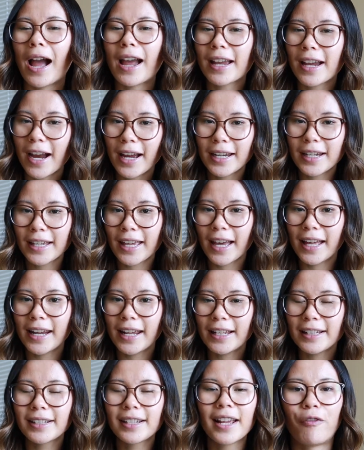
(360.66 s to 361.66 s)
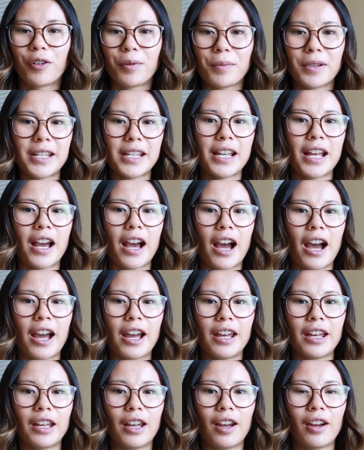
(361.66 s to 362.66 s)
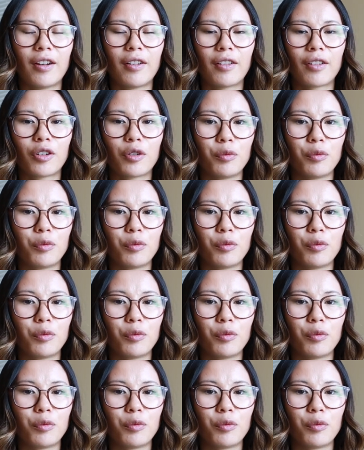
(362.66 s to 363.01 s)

I kind of get it. For me, I